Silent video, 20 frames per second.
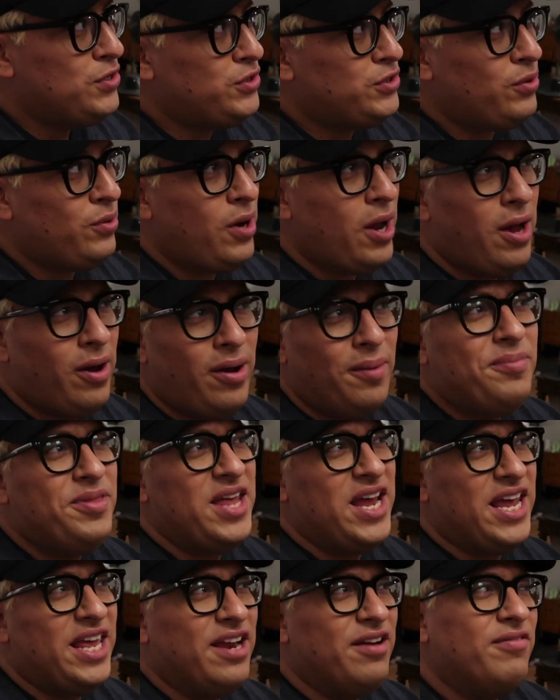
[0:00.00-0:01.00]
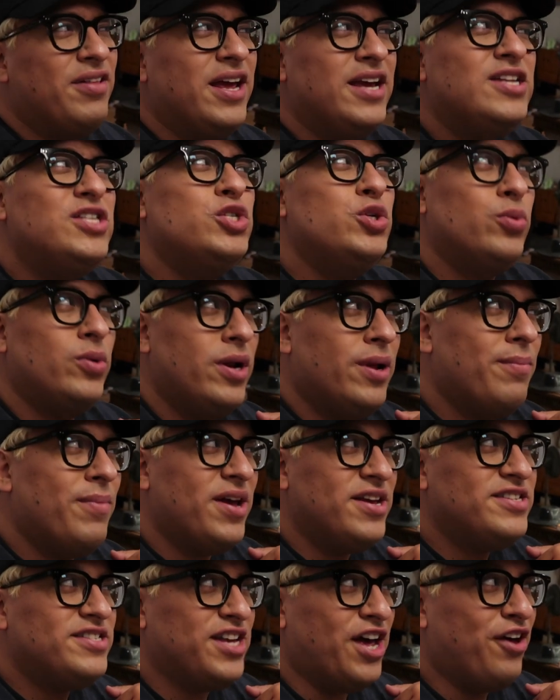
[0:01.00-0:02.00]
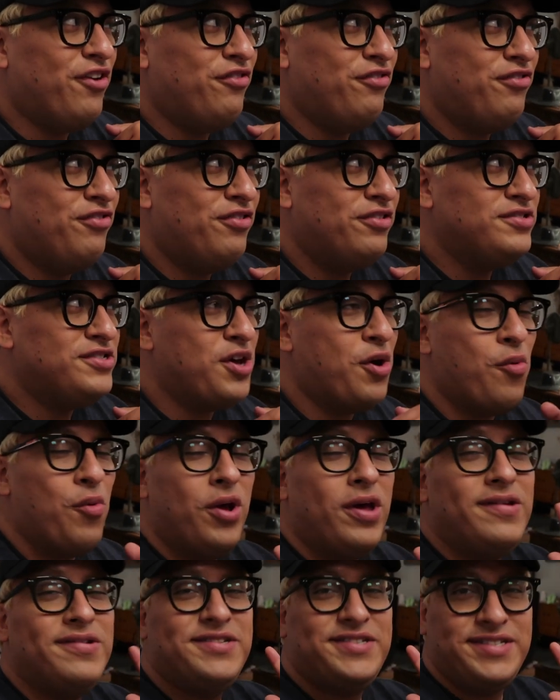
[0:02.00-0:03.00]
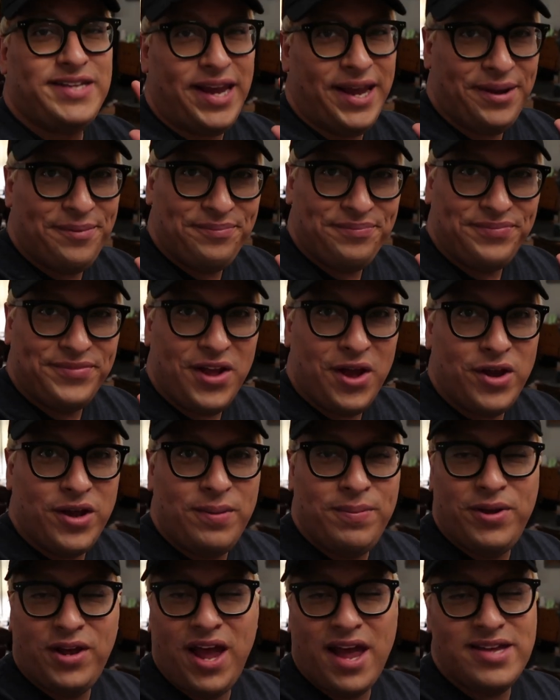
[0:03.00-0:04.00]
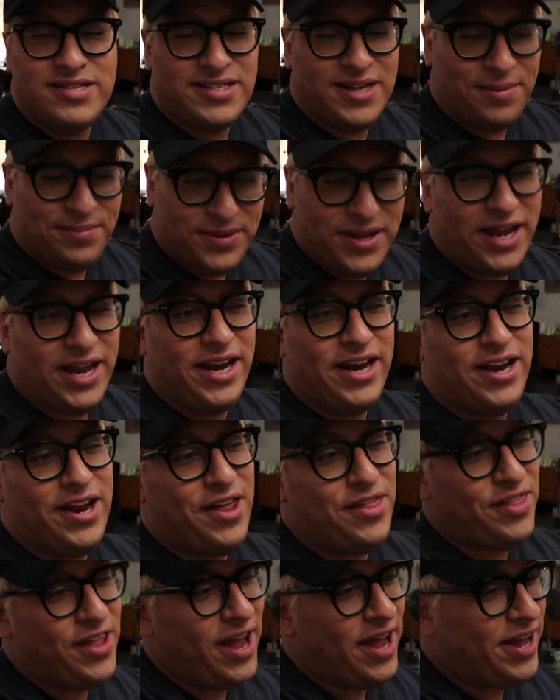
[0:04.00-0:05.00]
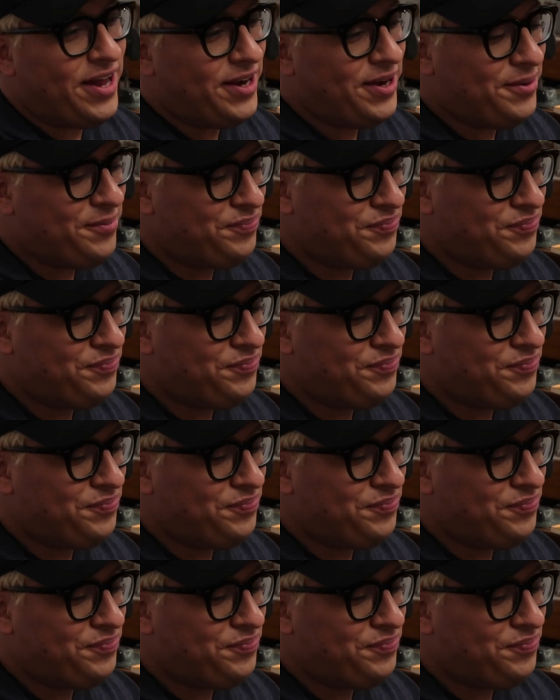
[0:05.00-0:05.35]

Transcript: So now I'm thinking of like doing it myself. Mm so mm-hmm. we'll see. I'll keep you guys updated on that.